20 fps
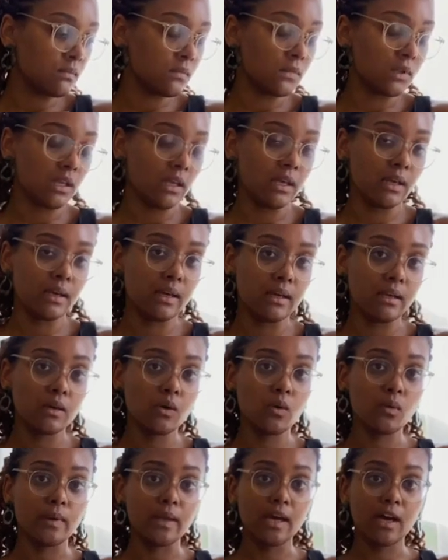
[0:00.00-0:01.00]
And
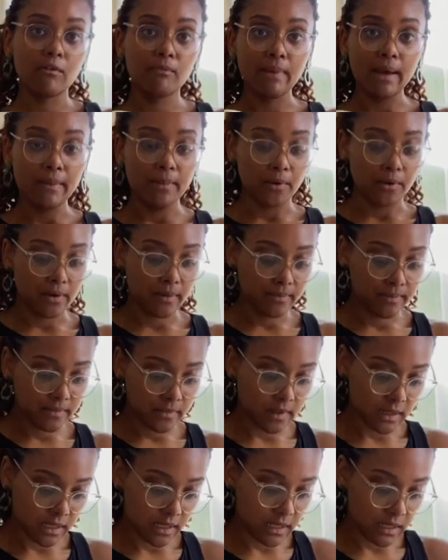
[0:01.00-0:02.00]
we have pepper,
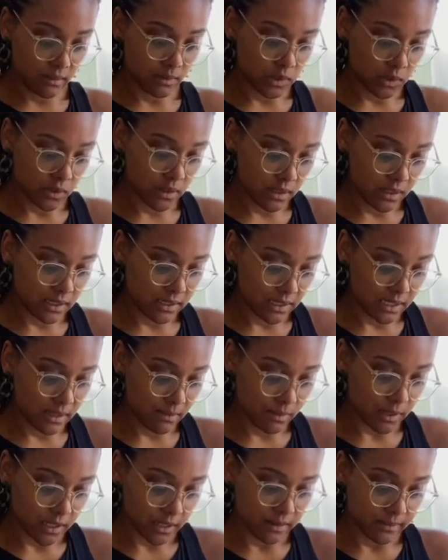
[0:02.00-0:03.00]
and I'm doing the same
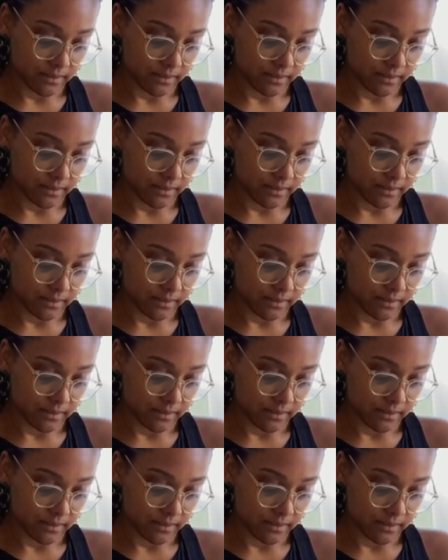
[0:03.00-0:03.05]
thing.